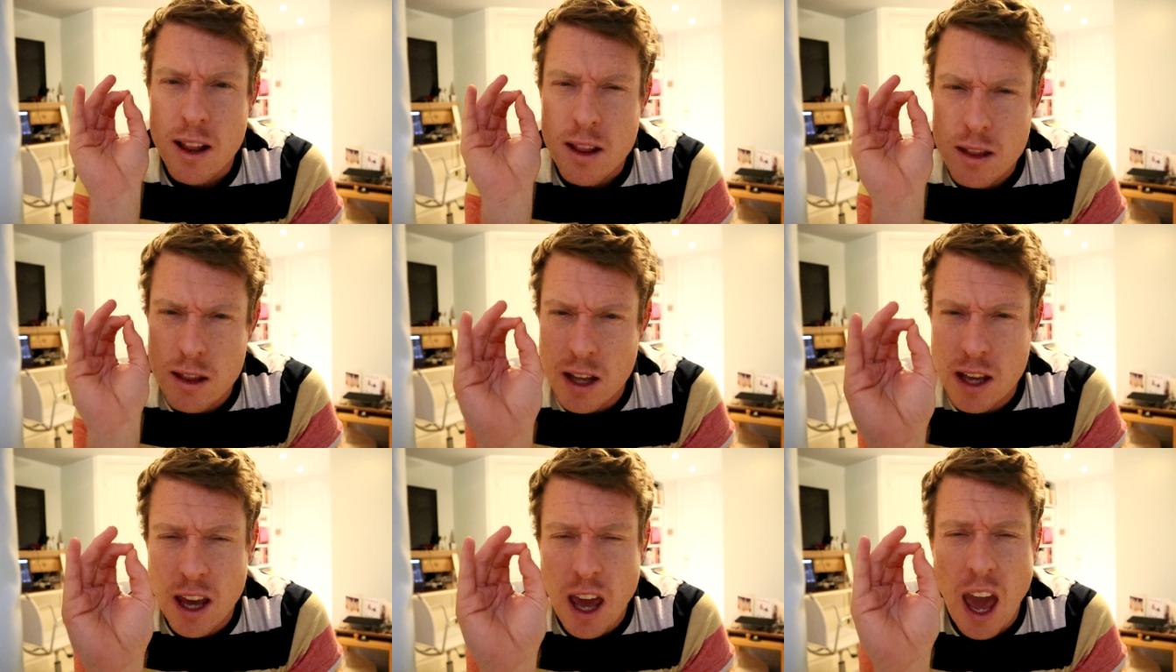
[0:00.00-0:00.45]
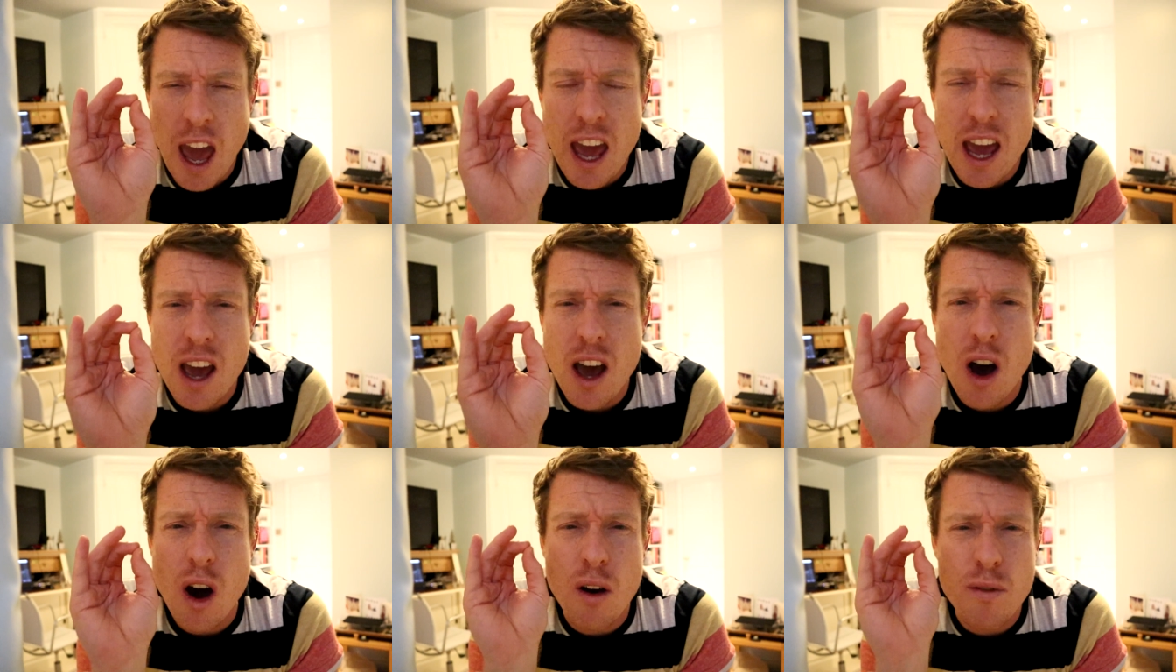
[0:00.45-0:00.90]
the
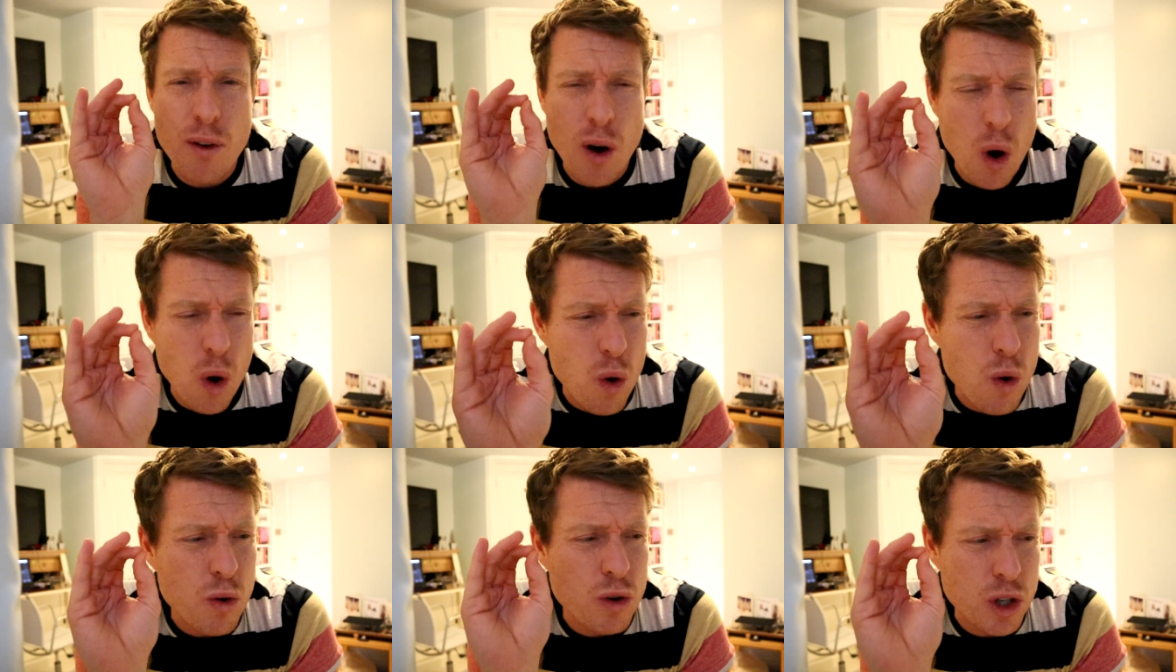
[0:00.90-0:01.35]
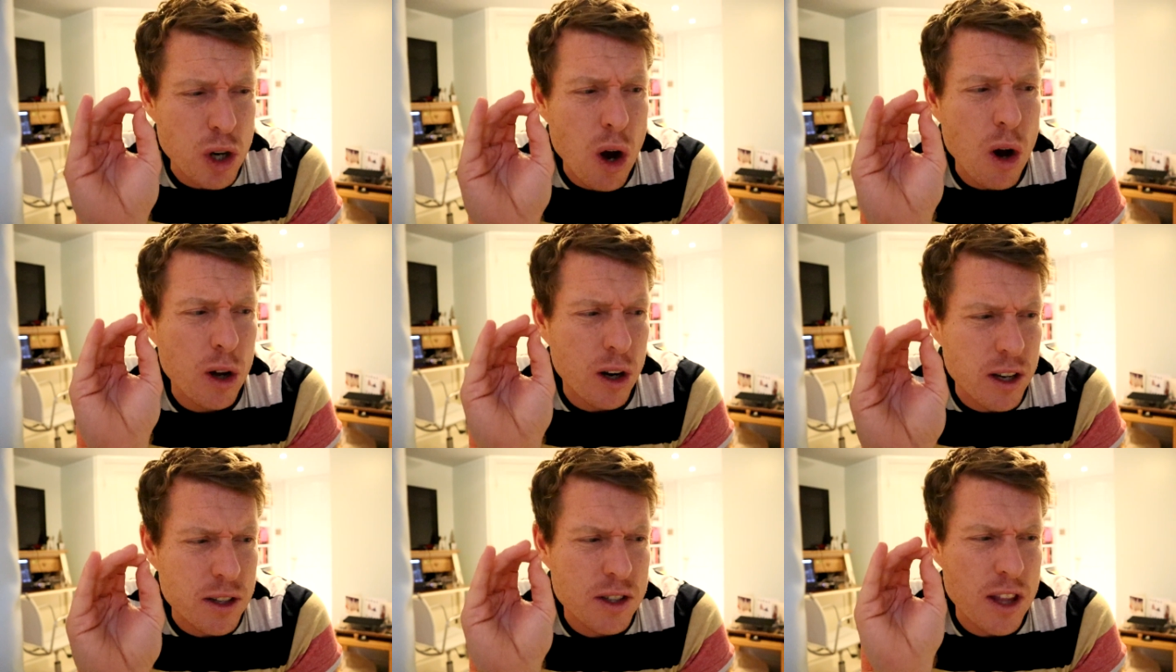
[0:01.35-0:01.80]
king of all
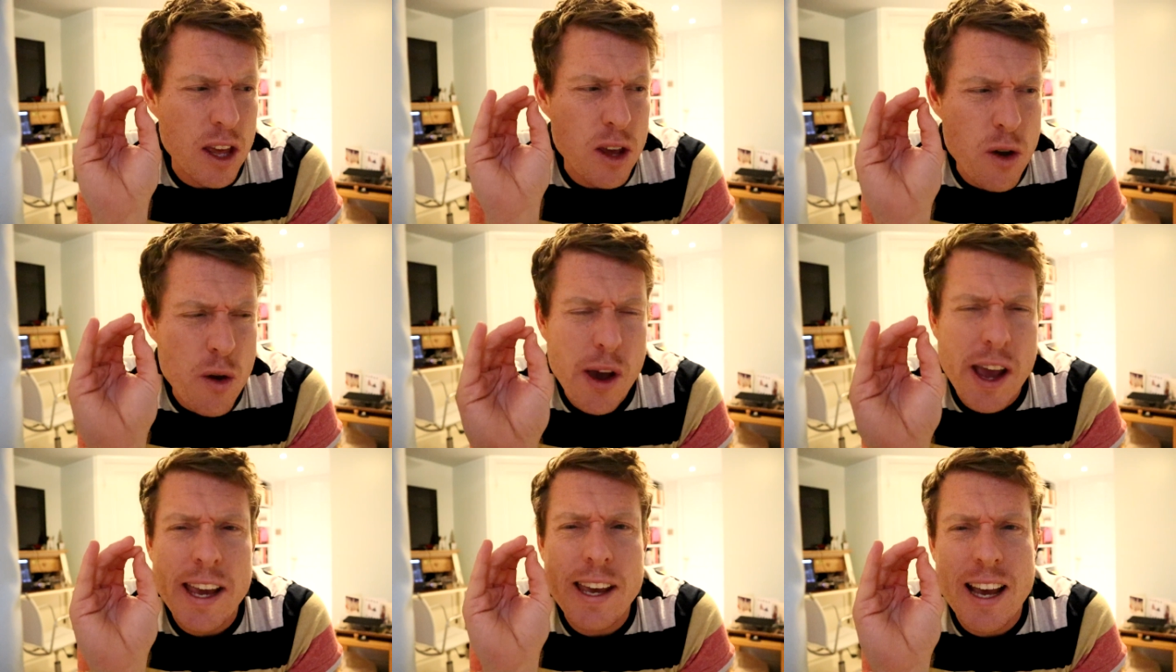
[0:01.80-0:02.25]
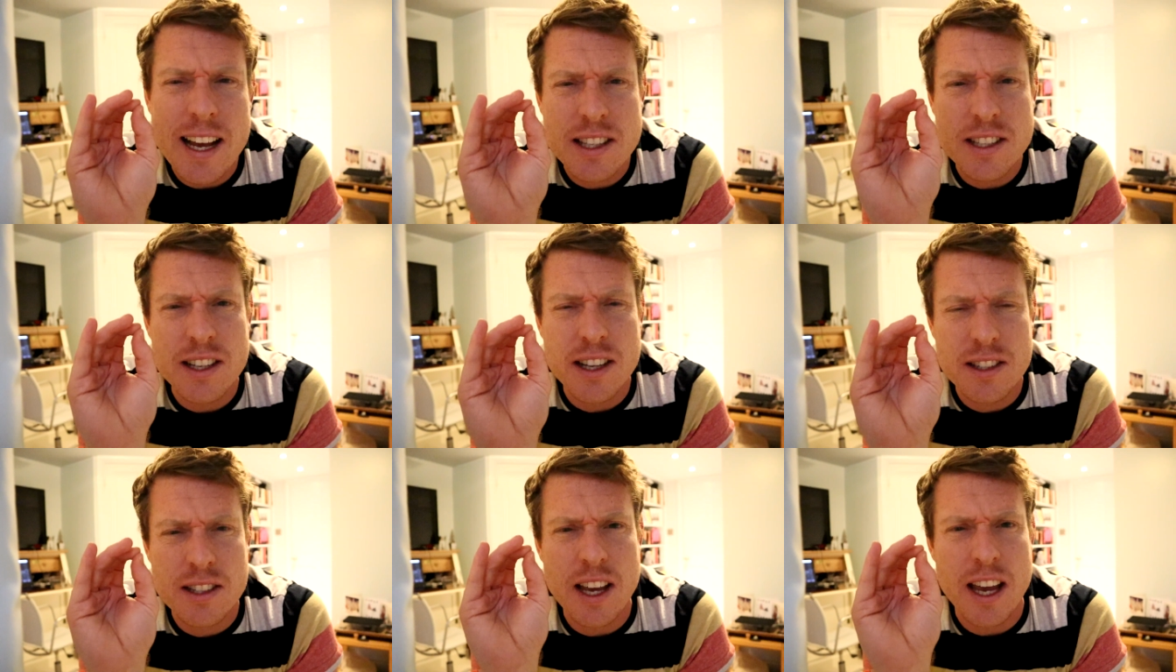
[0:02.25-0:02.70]
chocolates that you can get
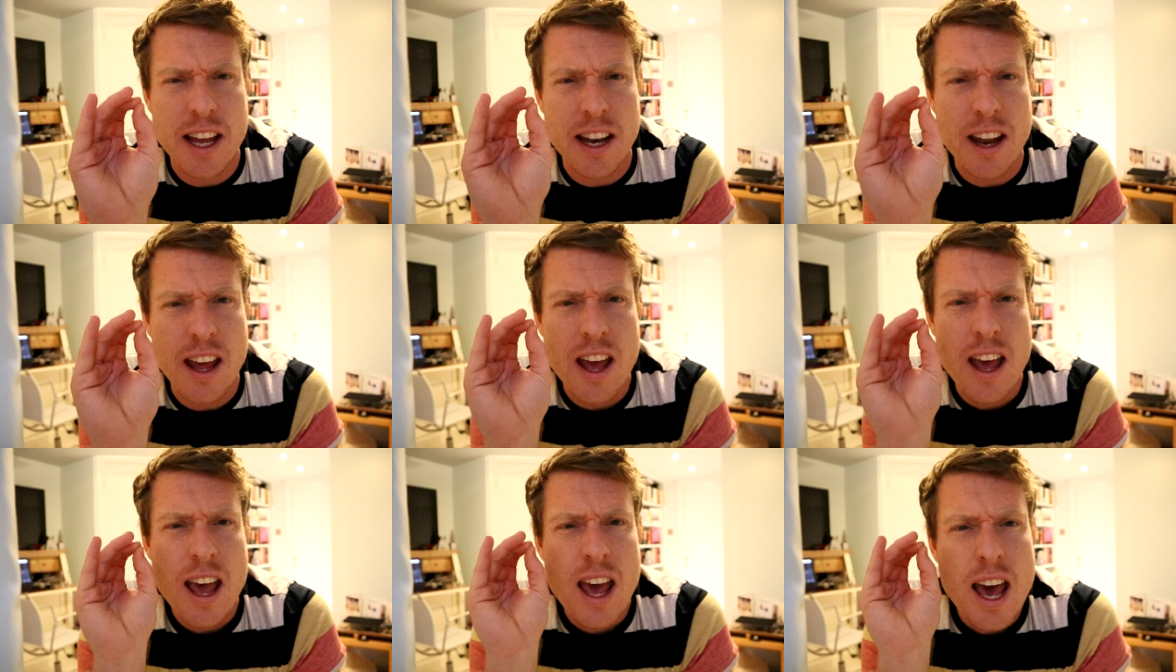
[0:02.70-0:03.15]
in a tin